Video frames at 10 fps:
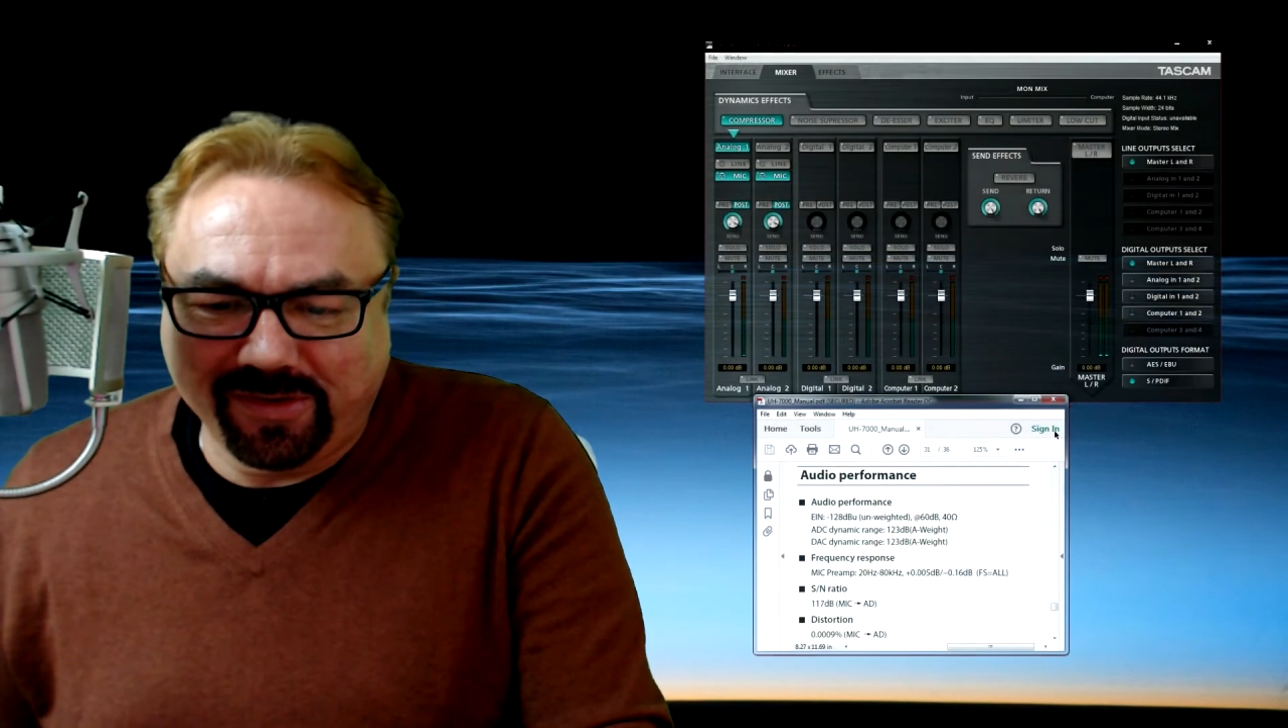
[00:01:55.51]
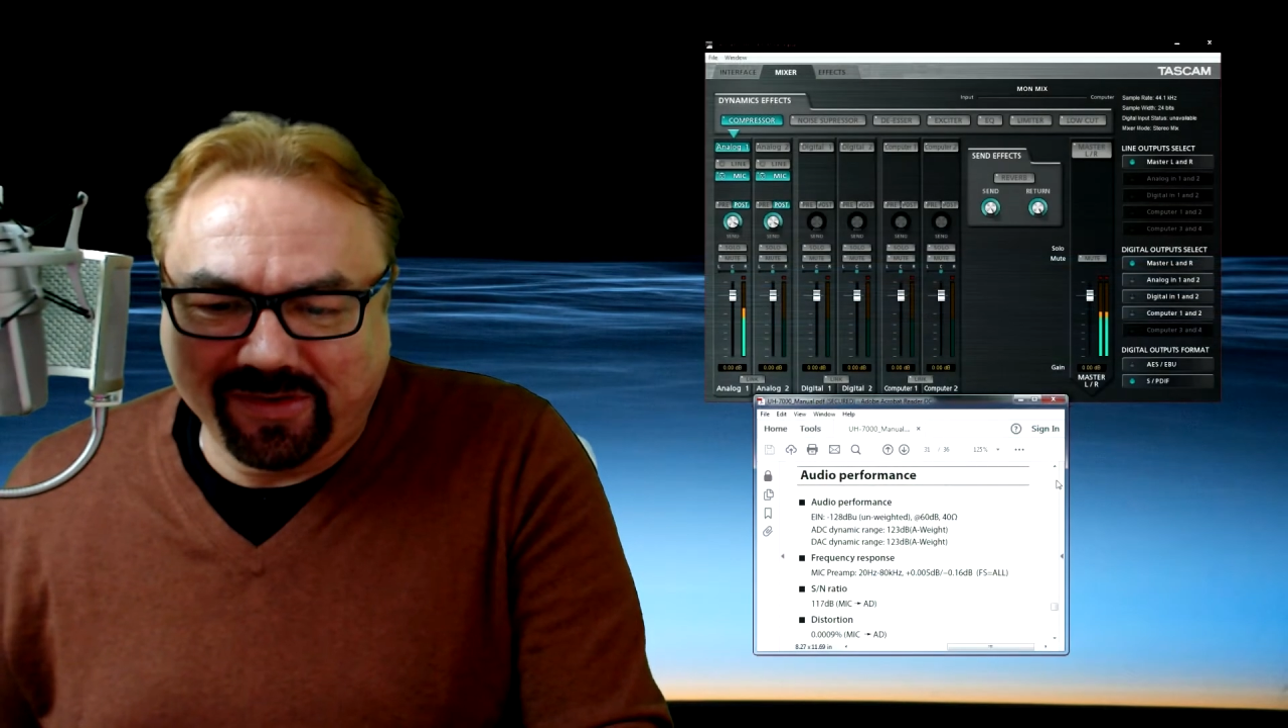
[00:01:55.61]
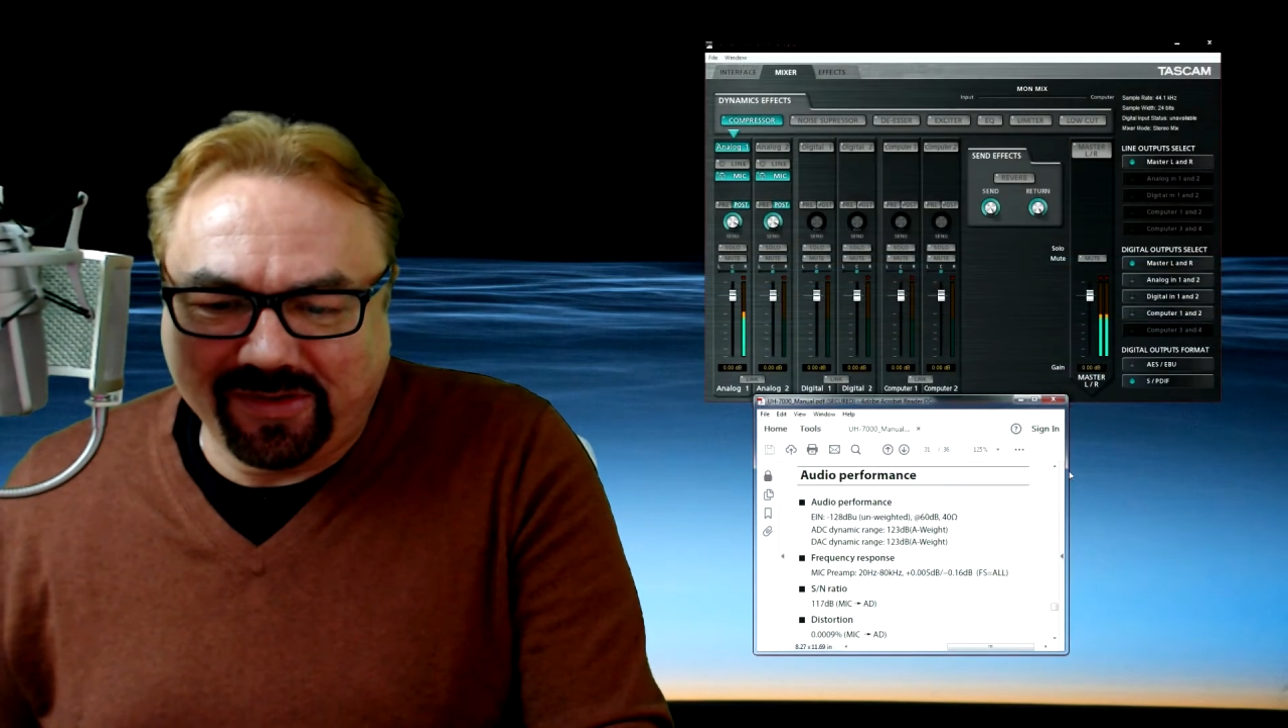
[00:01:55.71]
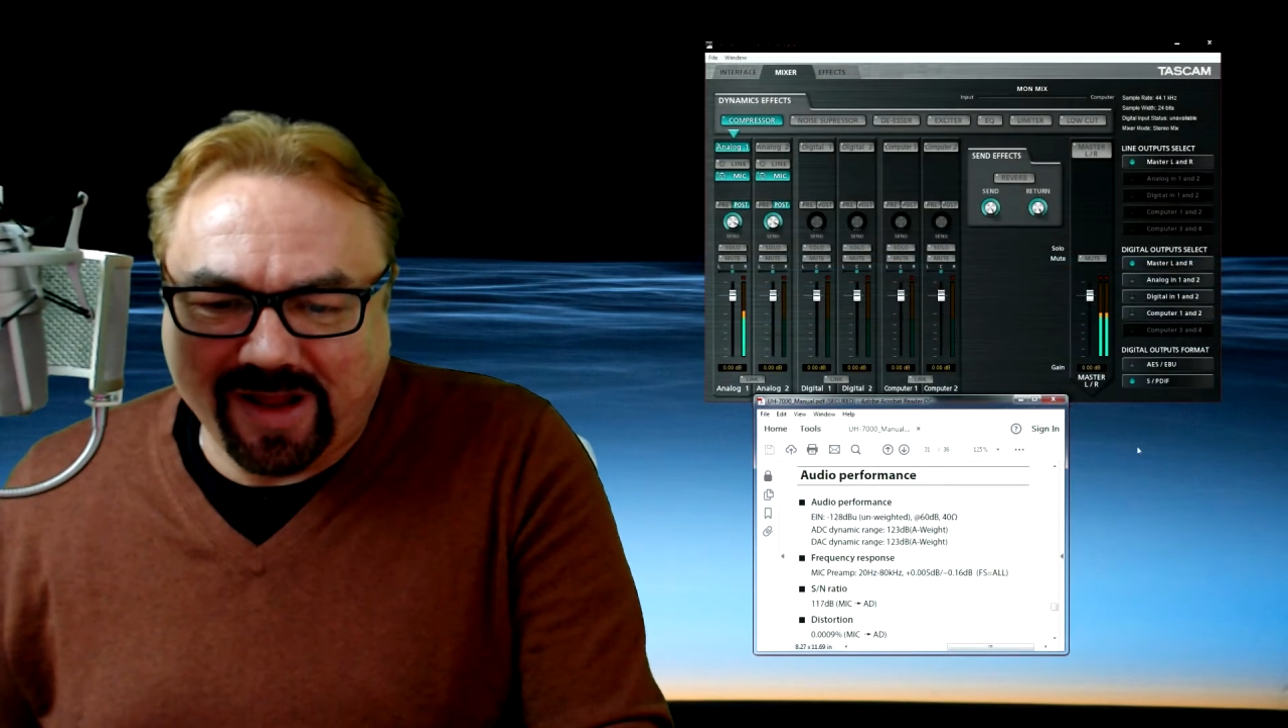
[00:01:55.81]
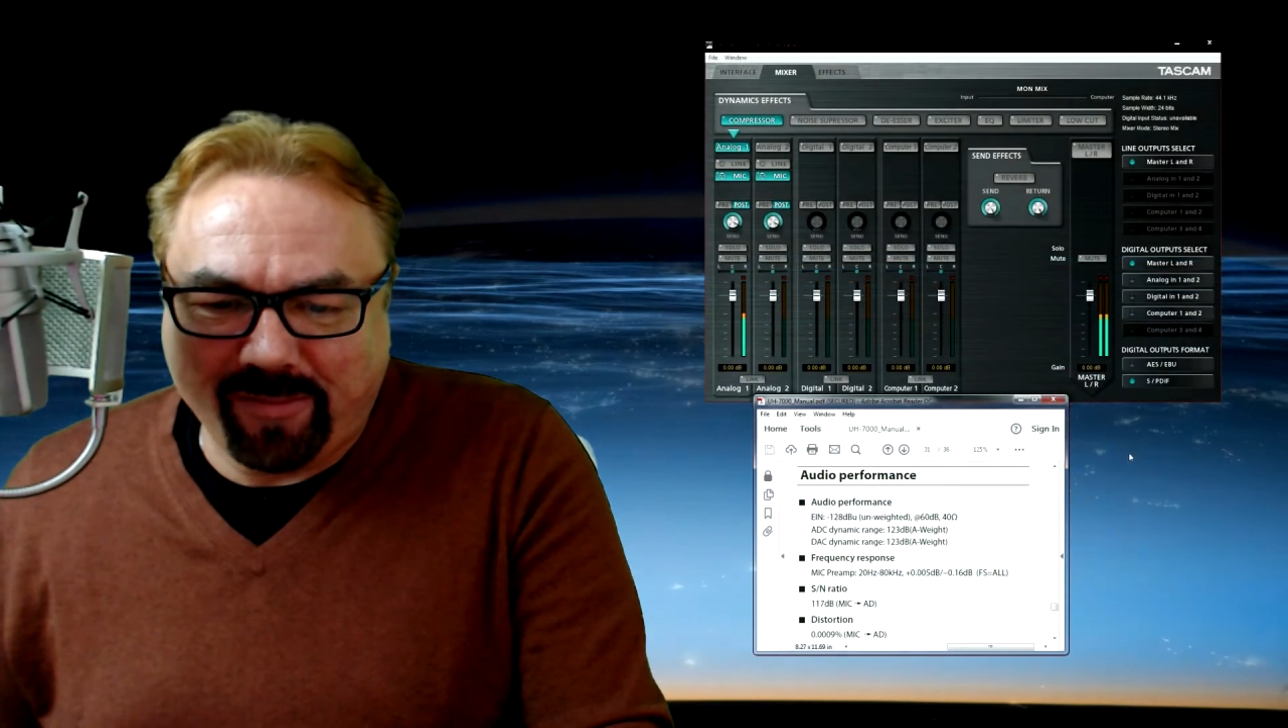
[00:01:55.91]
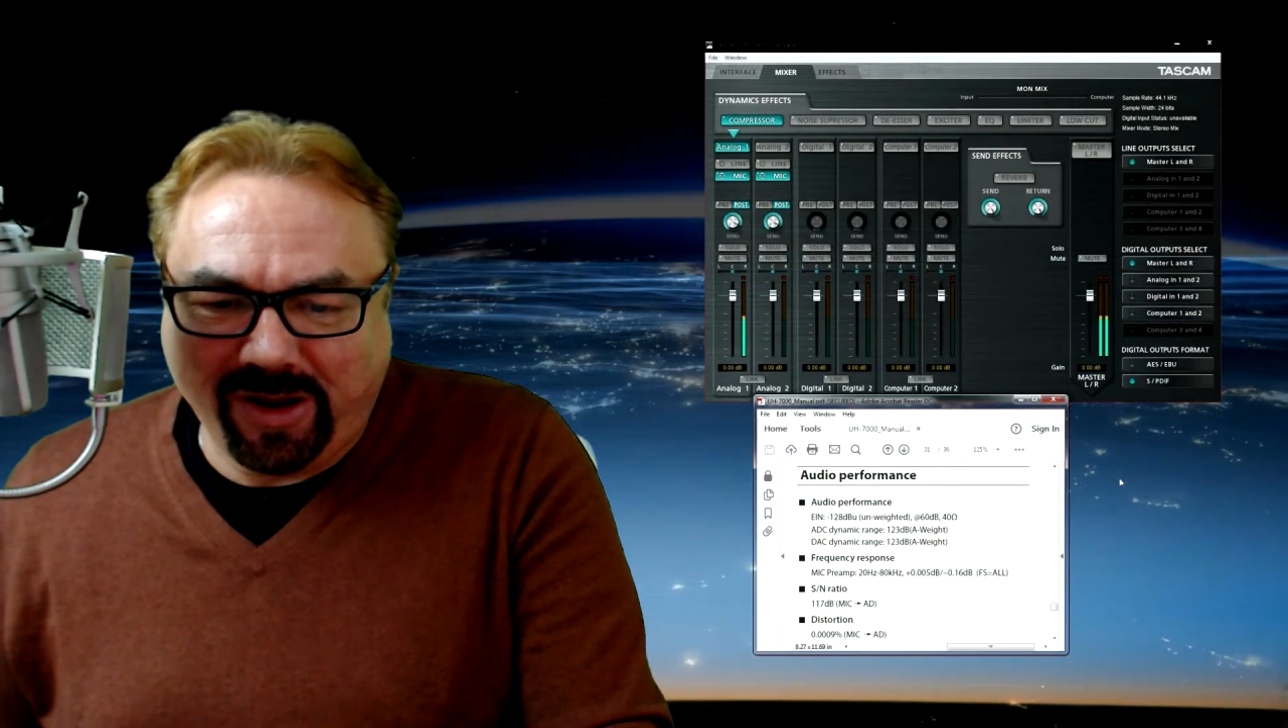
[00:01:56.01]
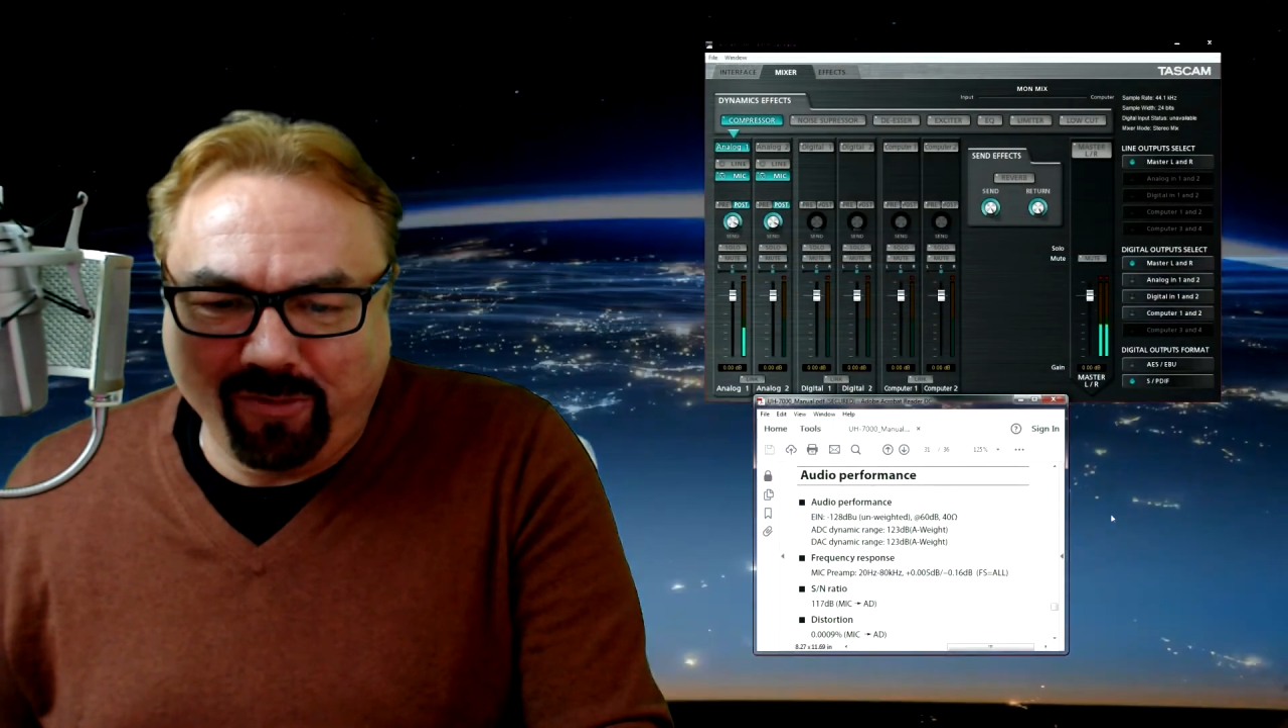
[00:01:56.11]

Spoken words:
snappy